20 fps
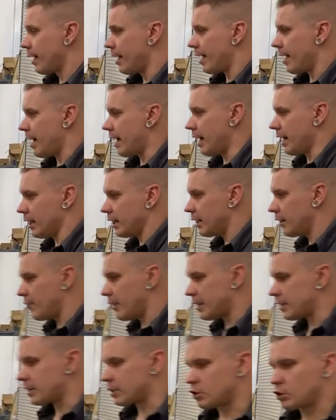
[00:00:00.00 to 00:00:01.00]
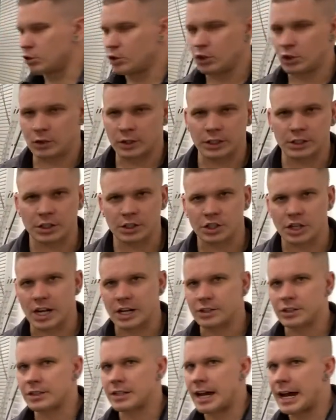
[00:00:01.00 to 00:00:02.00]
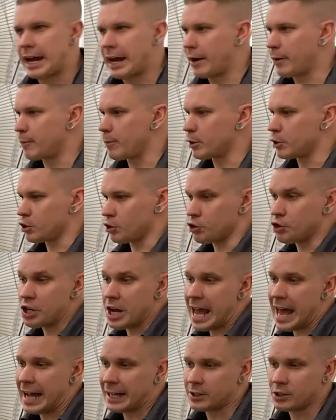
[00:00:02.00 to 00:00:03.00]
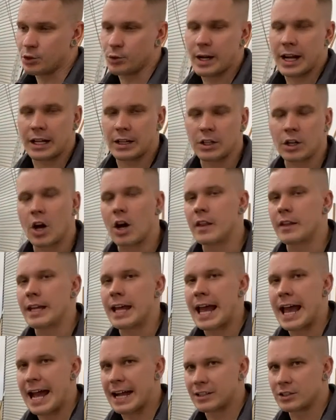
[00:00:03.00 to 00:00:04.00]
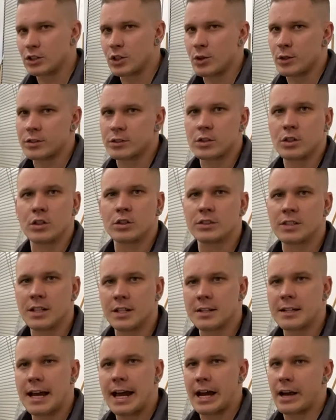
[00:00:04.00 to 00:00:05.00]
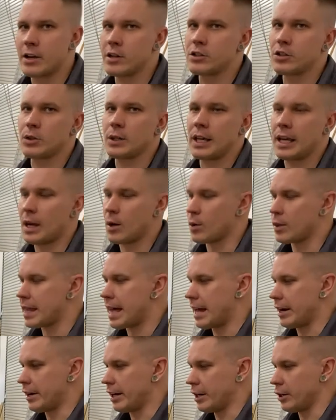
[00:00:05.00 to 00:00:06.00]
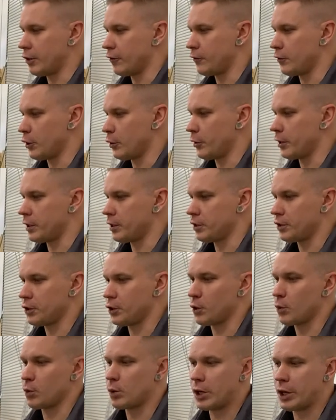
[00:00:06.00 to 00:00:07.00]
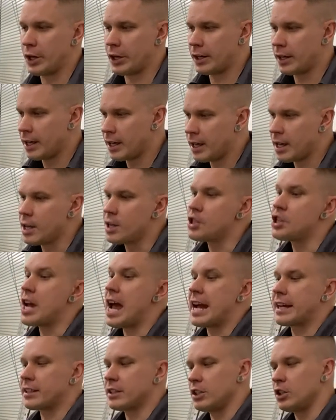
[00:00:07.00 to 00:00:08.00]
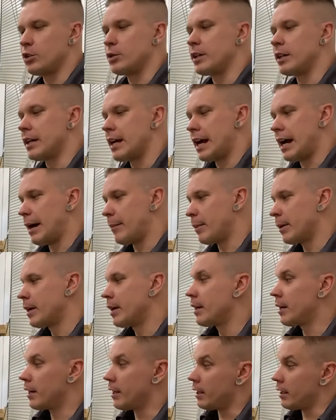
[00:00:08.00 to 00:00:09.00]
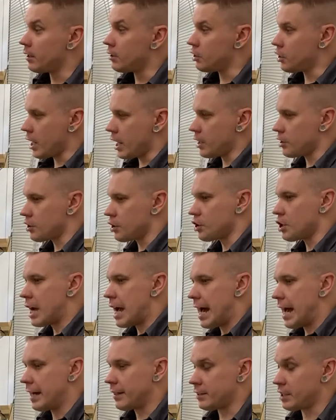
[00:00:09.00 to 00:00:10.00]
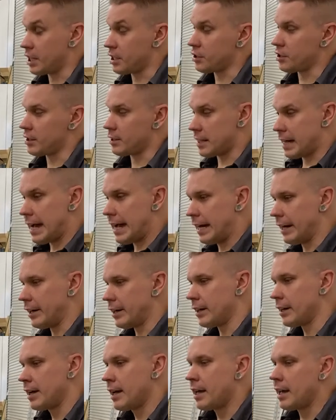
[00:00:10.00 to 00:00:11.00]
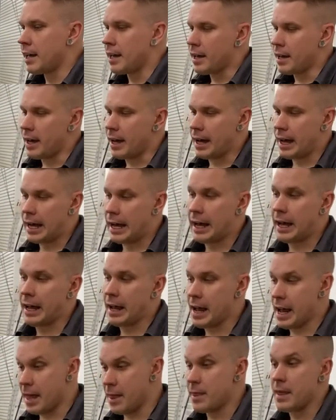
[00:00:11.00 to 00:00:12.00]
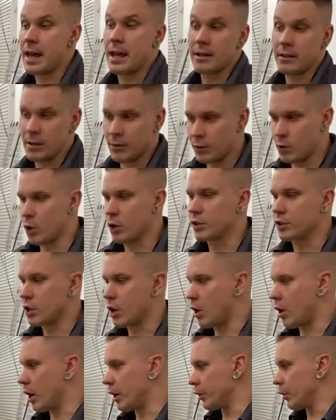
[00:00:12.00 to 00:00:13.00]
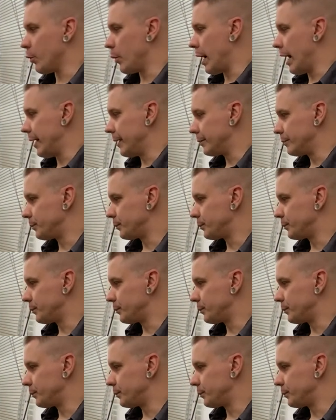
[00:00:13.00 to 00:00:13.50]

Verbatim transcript: Uh, in the event that you do need to change a tire, put your jack directly on the axle as close to the tire as you can without it interfering into your work. Jack the unit up, change the chot, change the tire, uh, and then of course go on your way.